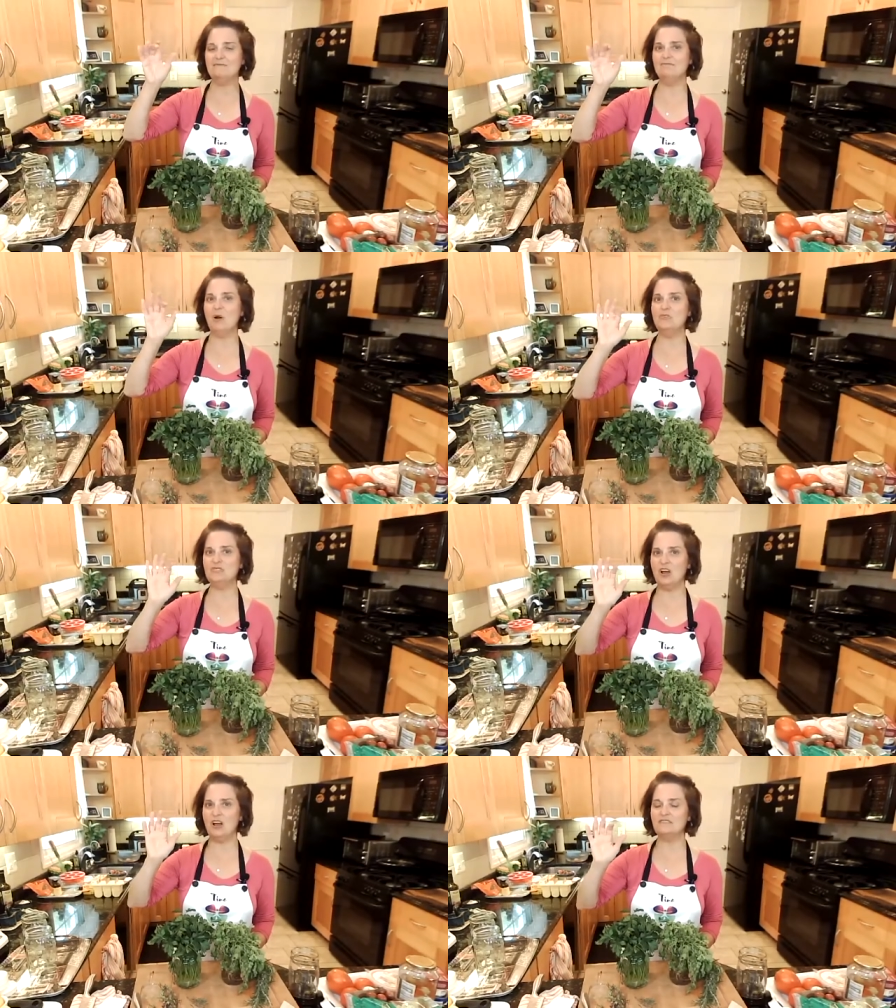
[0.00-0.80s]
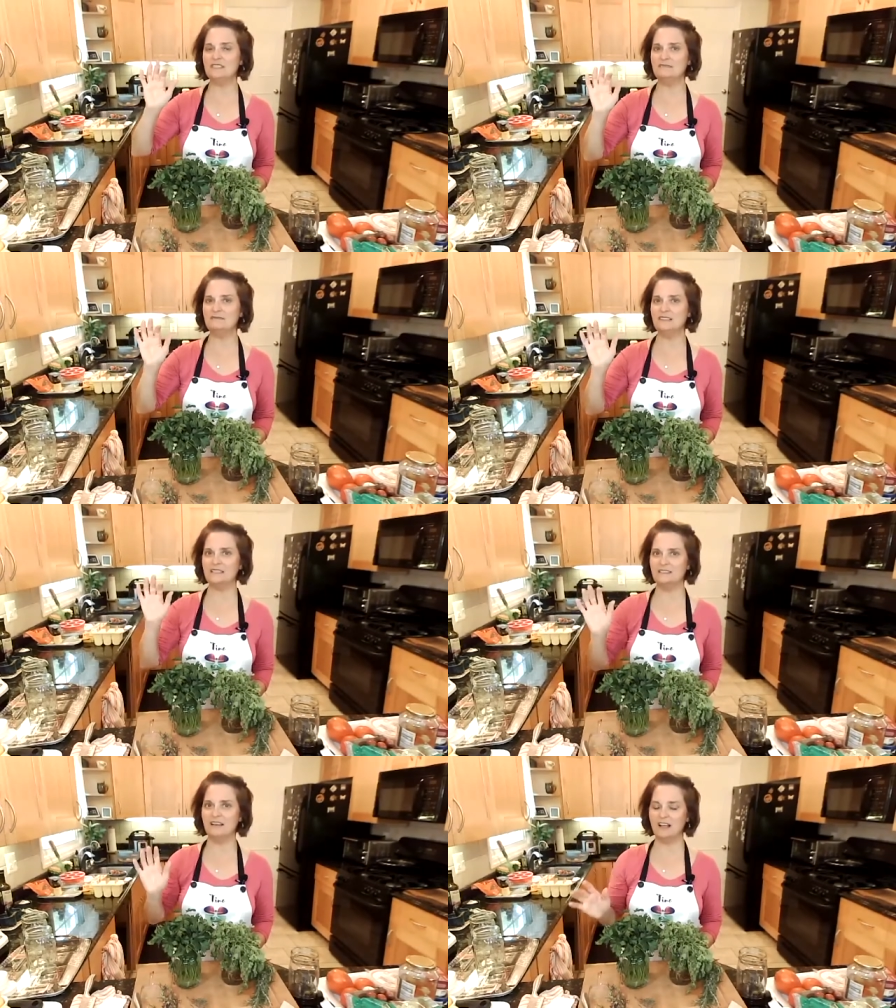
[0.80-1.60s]
most often
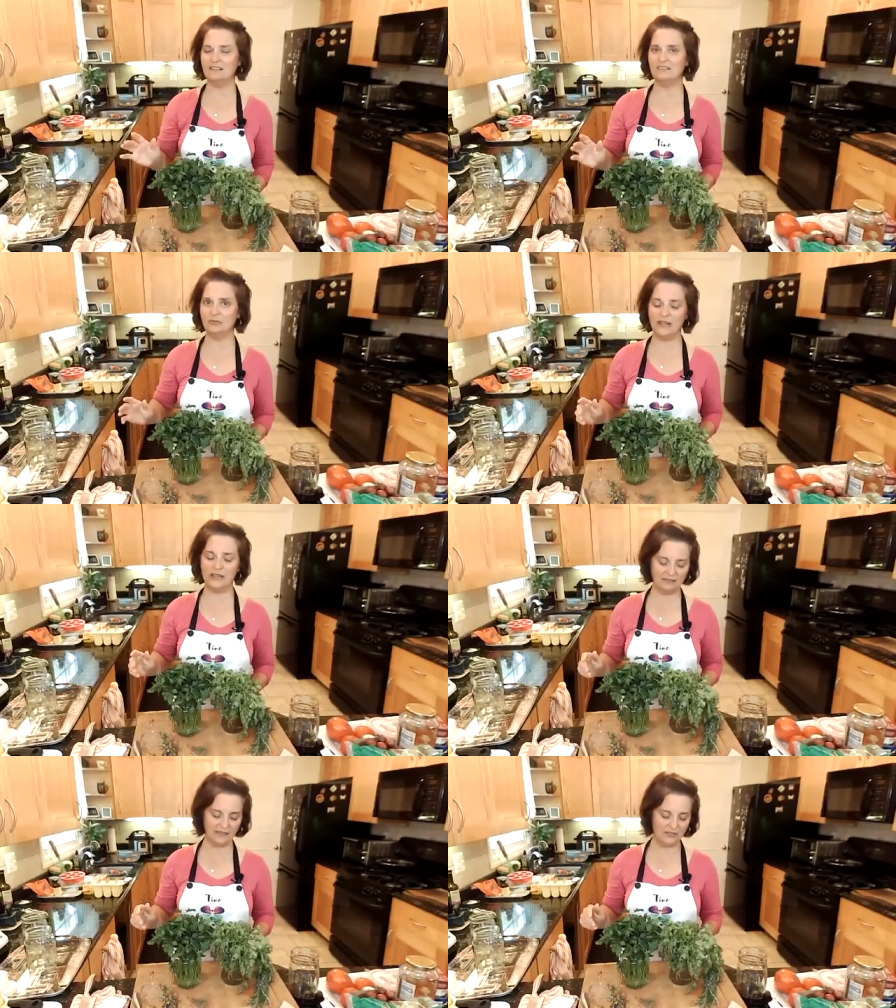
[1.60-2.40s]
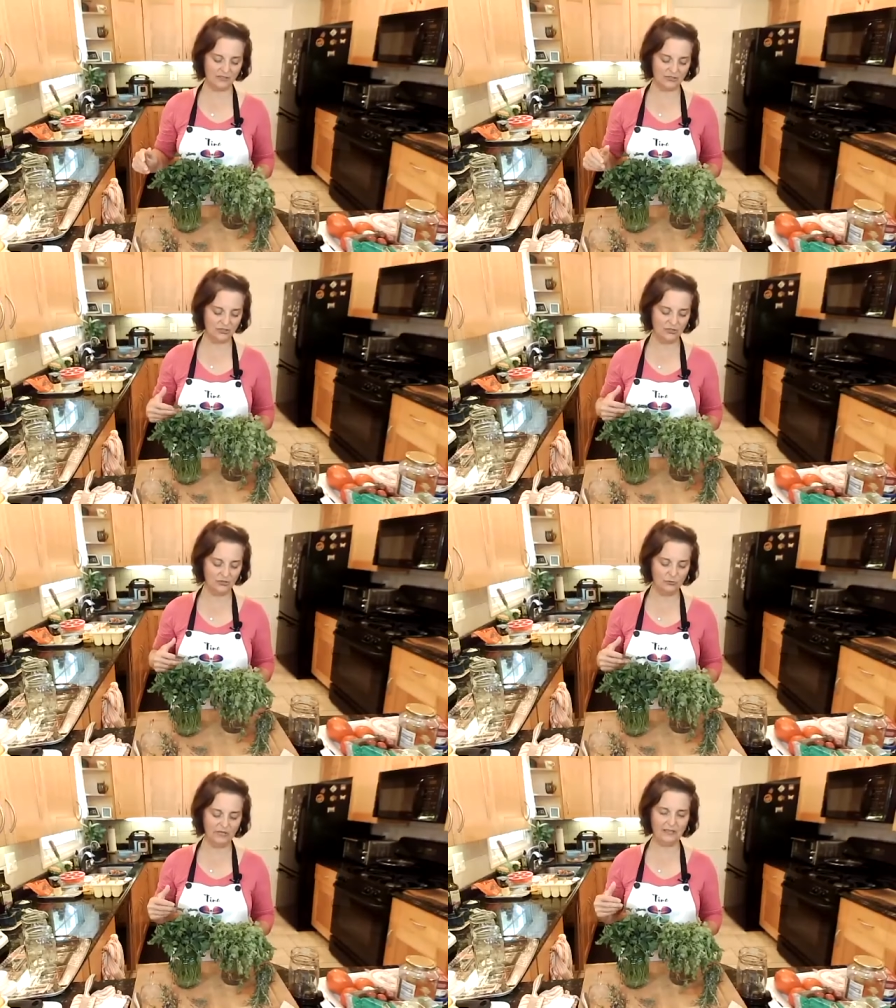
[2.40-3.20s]
that's not the right thing to
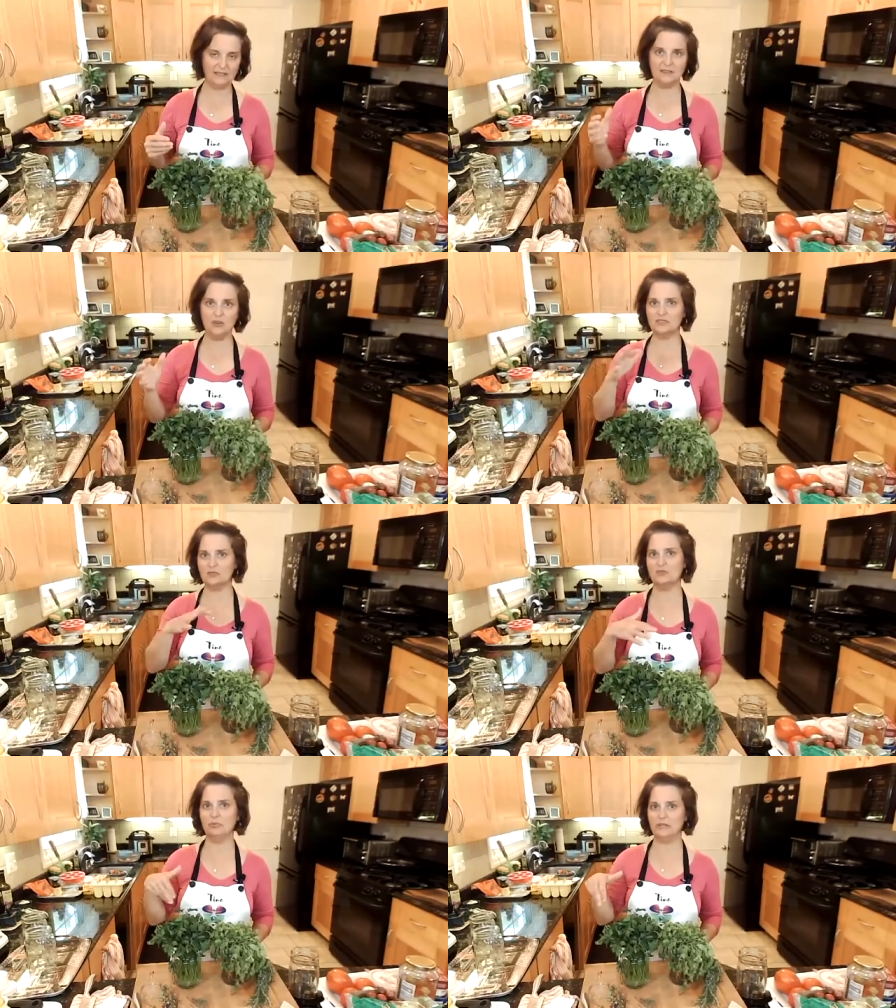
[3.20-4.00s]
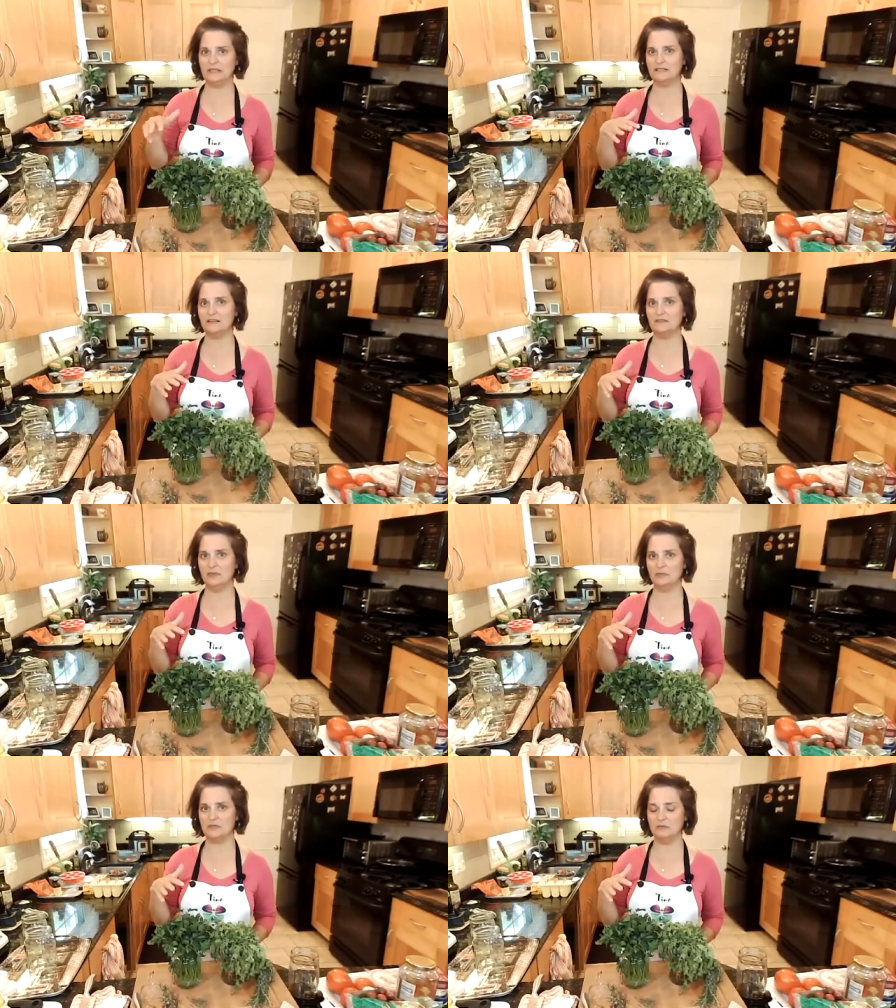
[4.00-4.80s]
do because it also depletes it
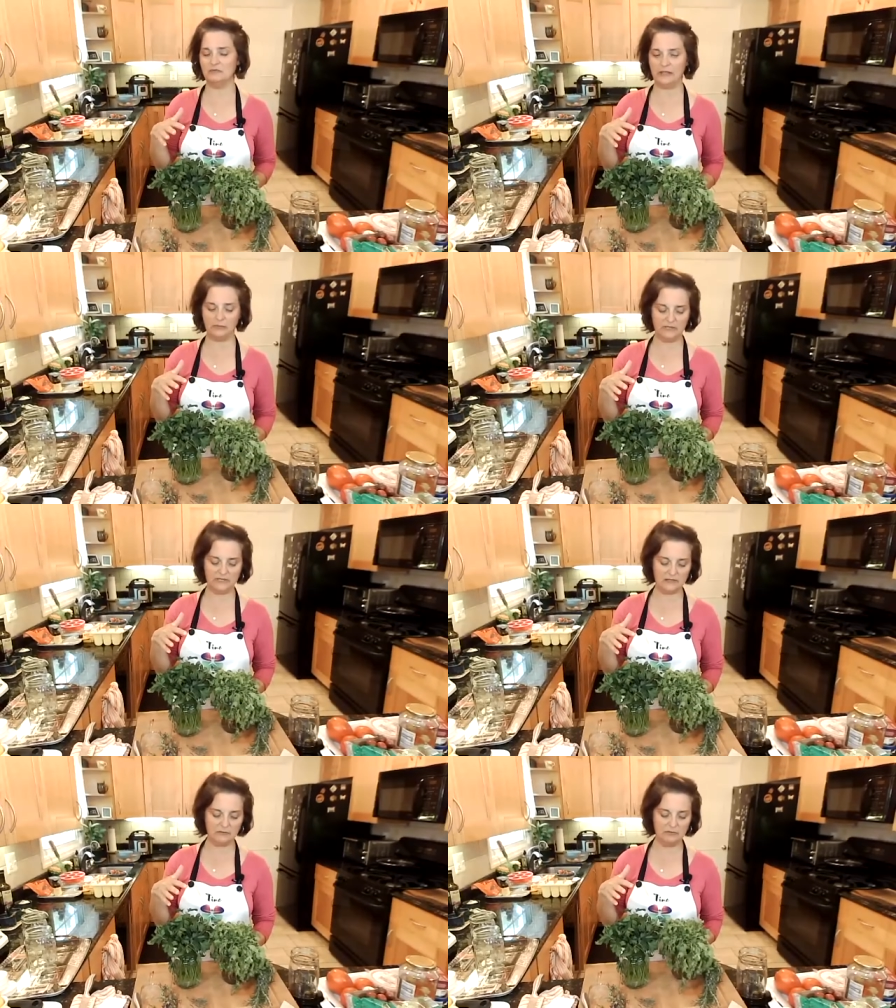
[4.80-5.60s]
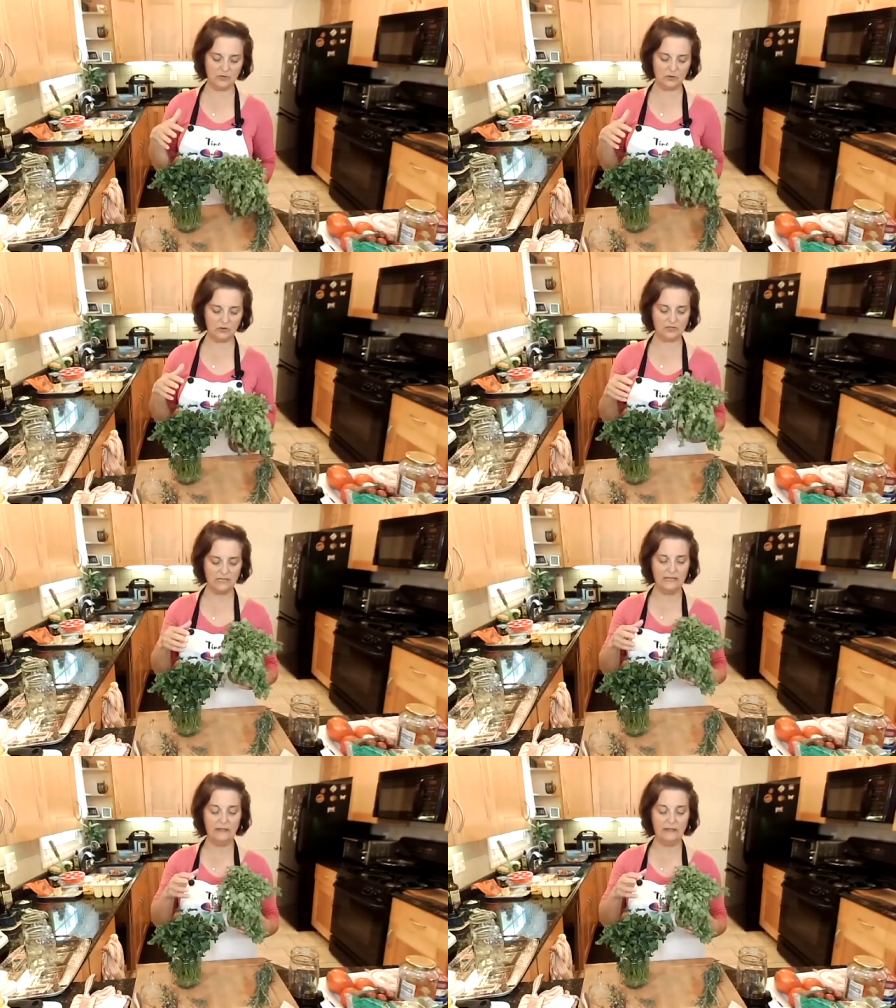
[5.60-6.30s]
from some vitamins and minerals.